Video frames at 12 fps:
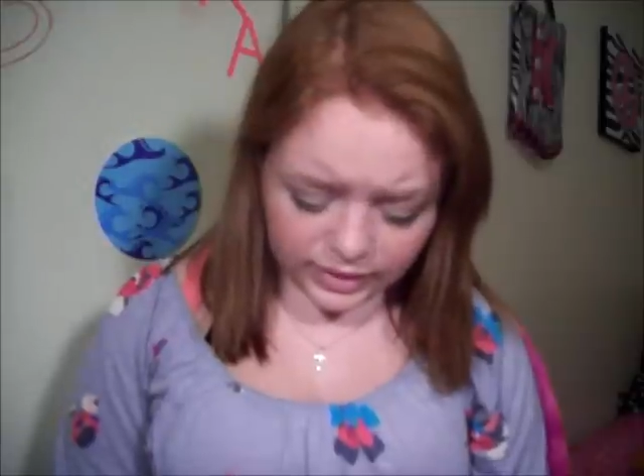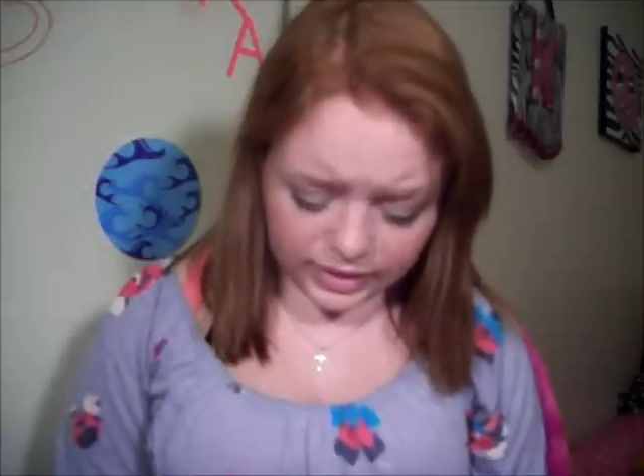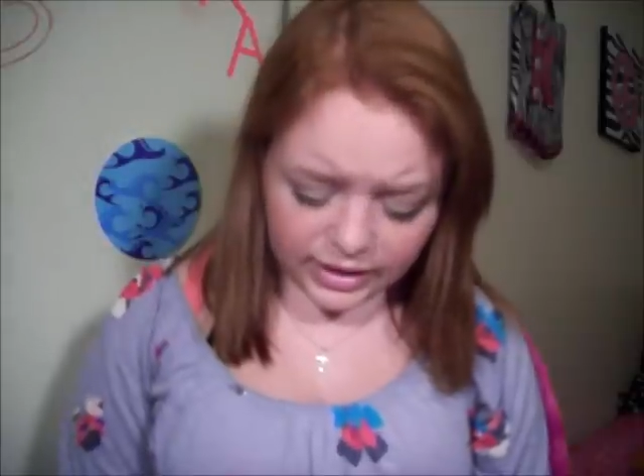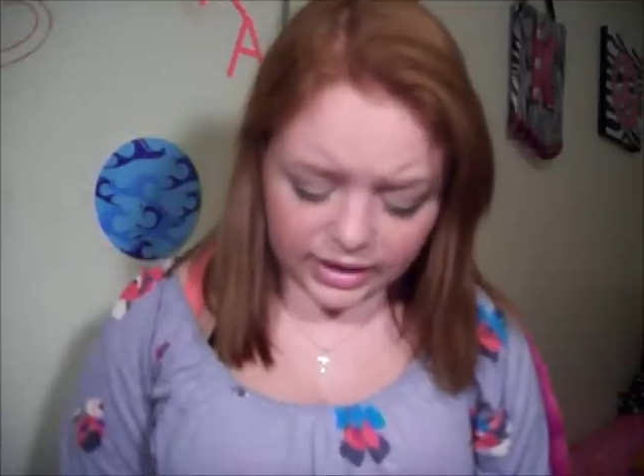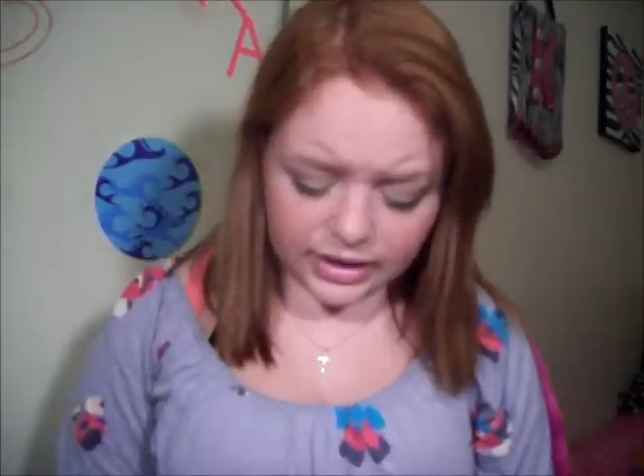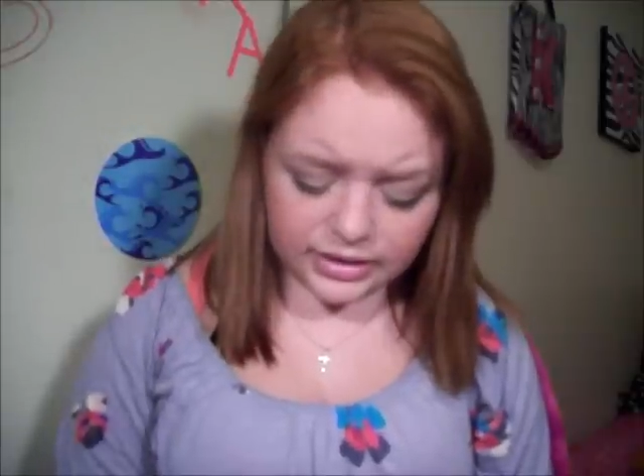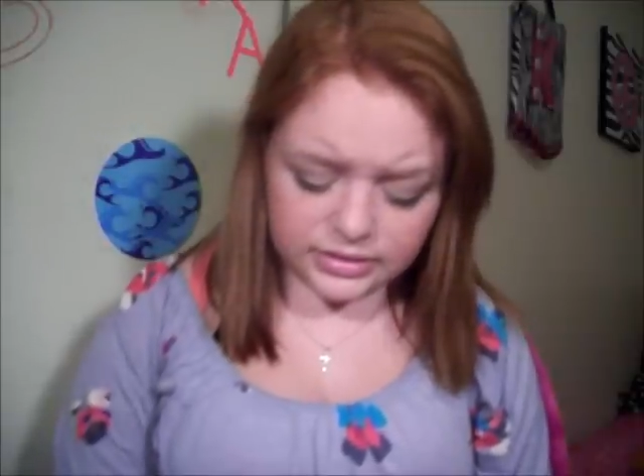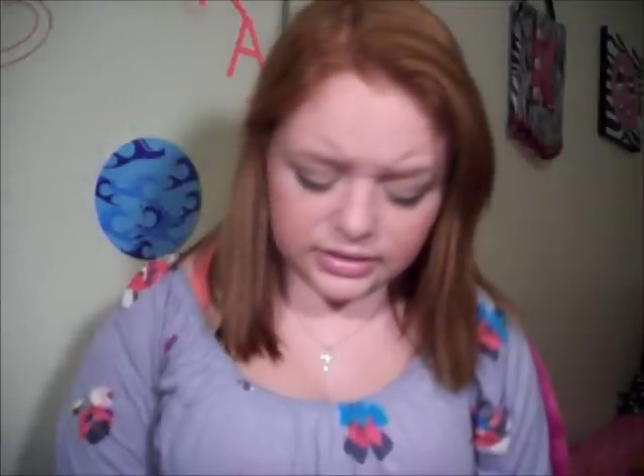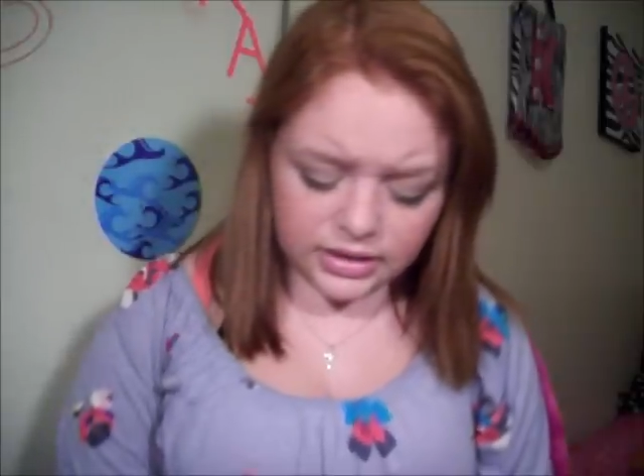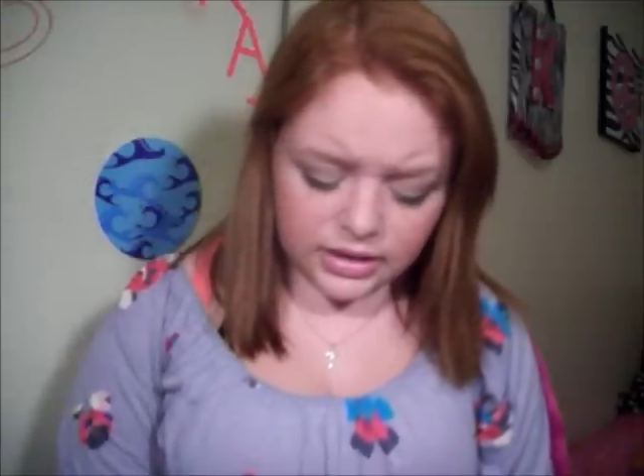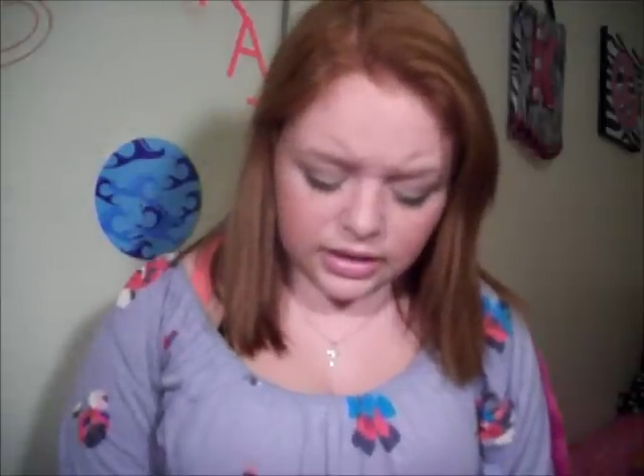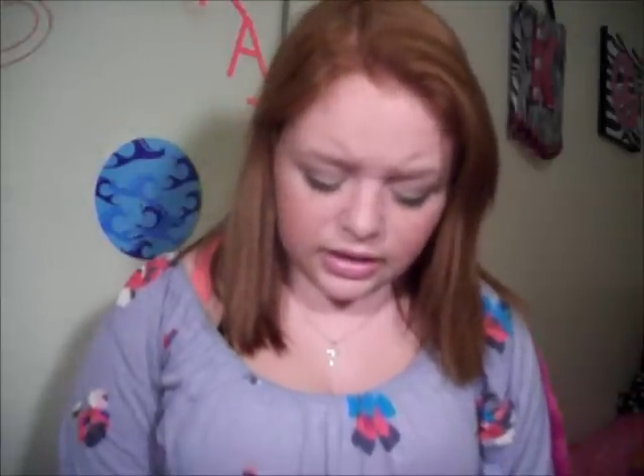And
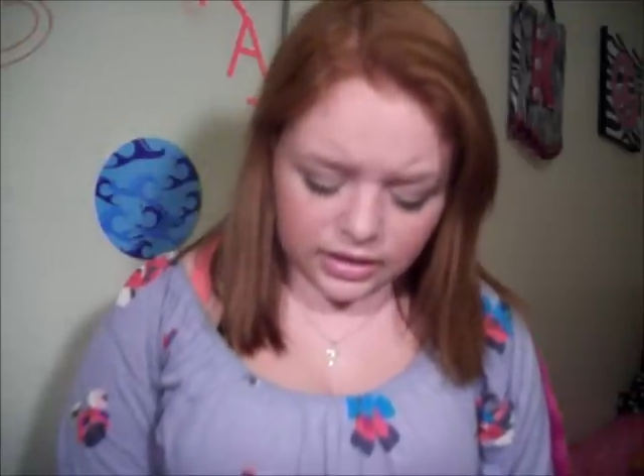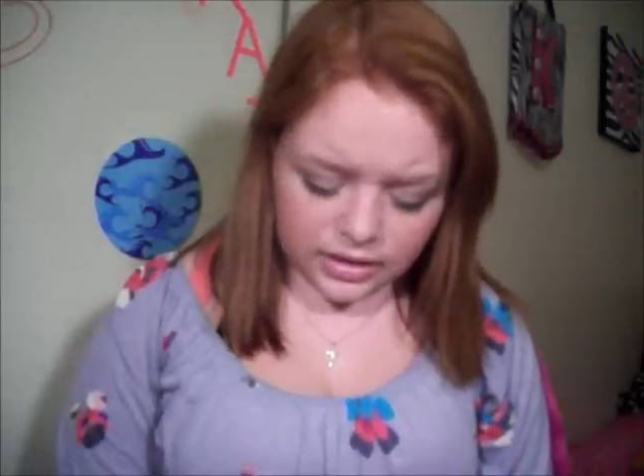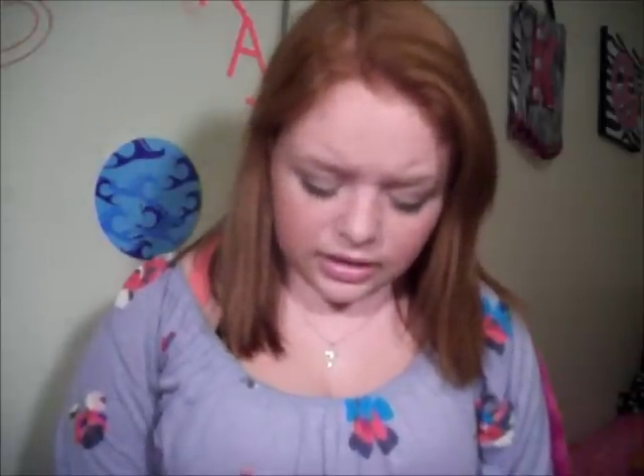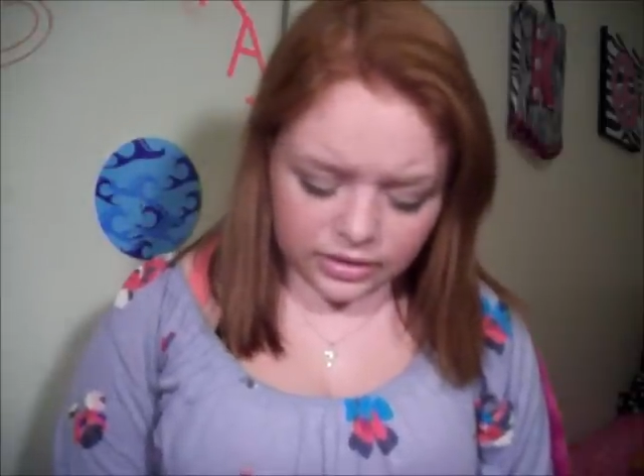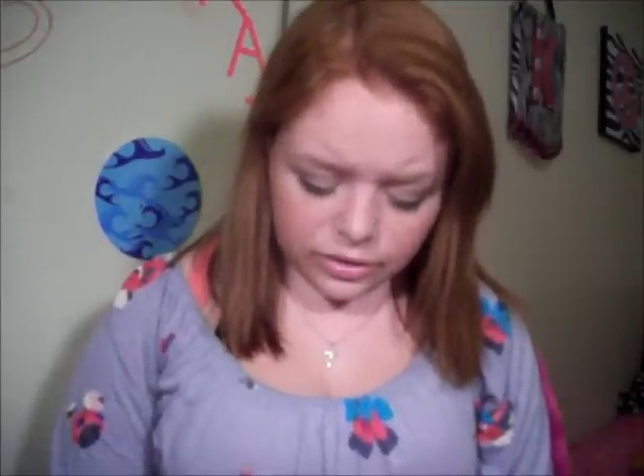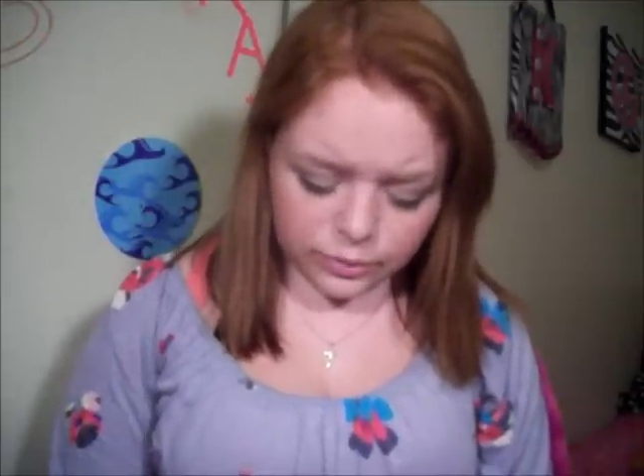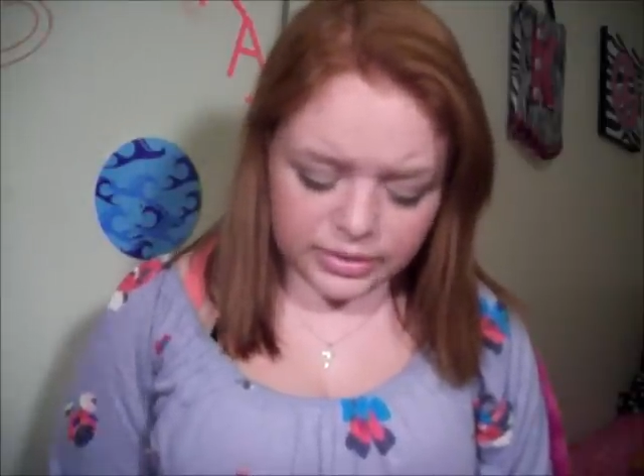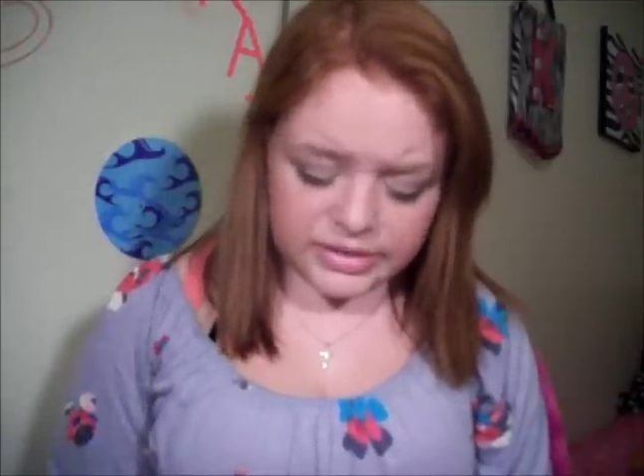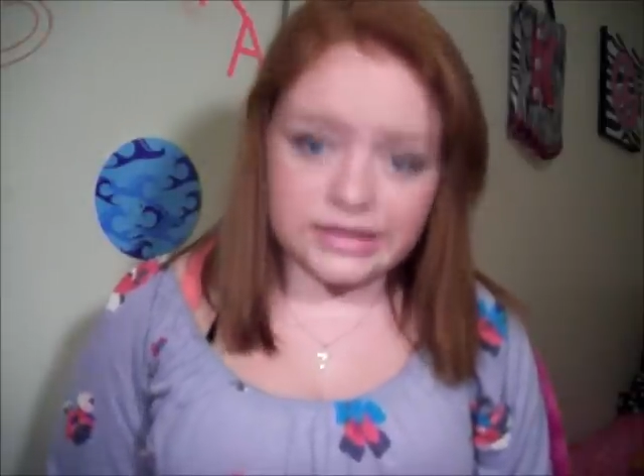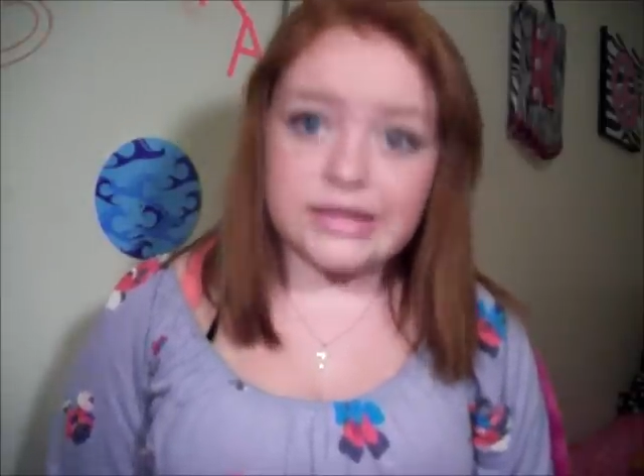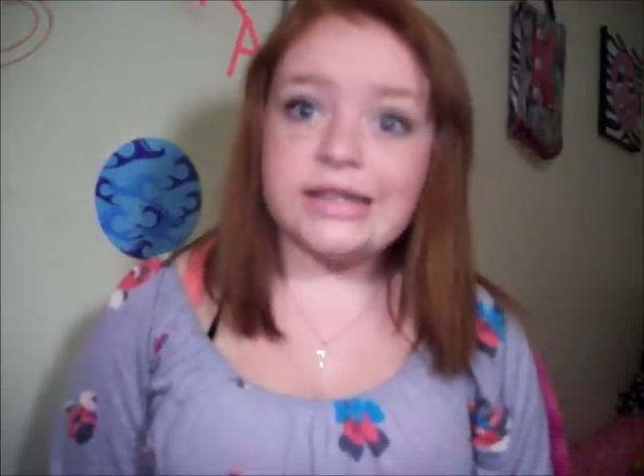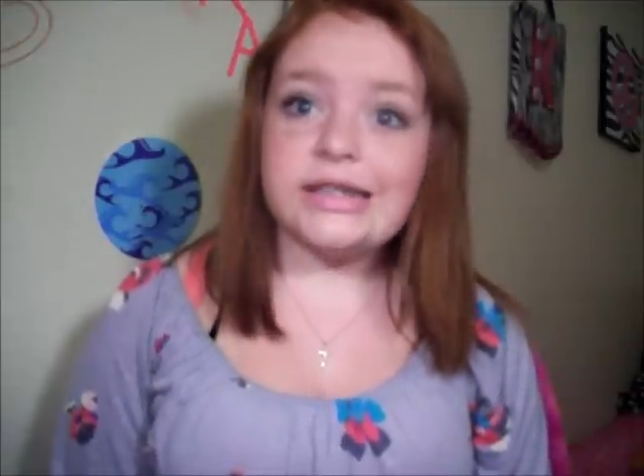the
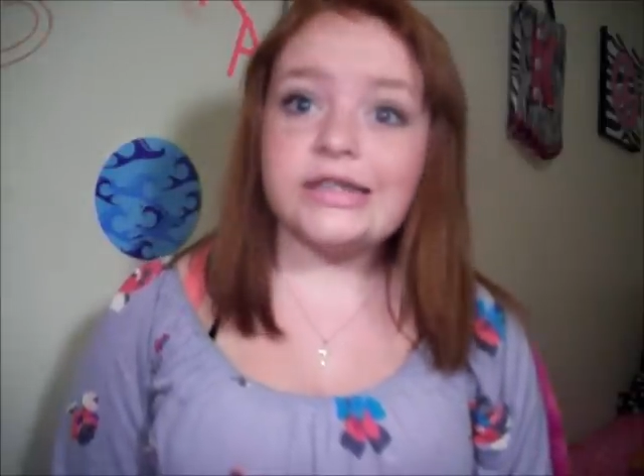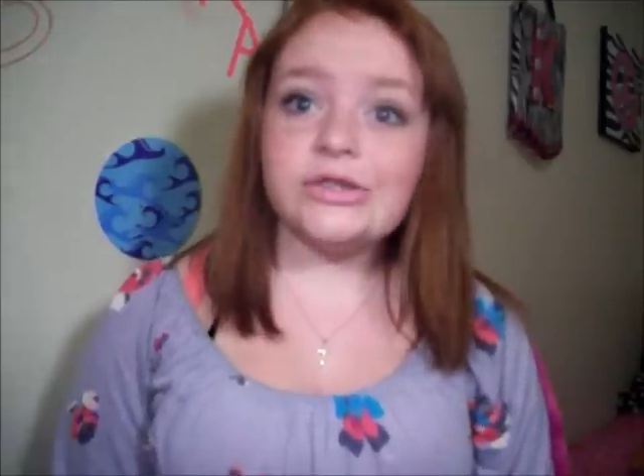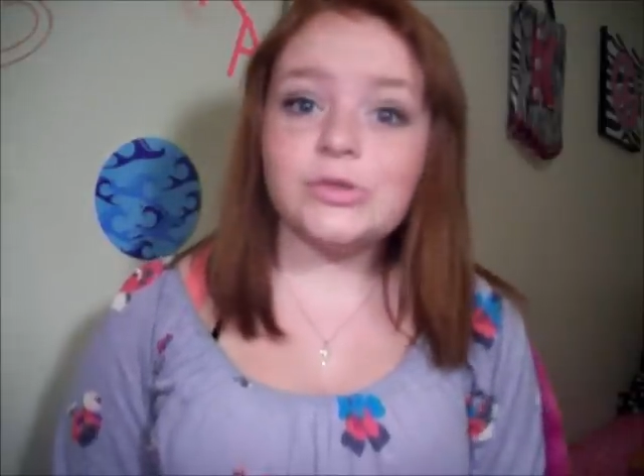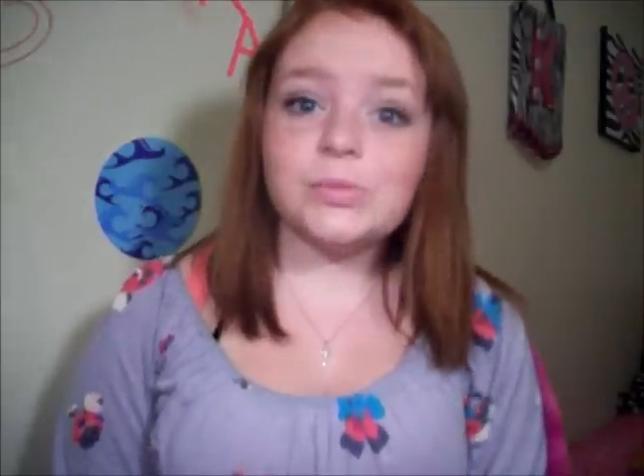reason I can't use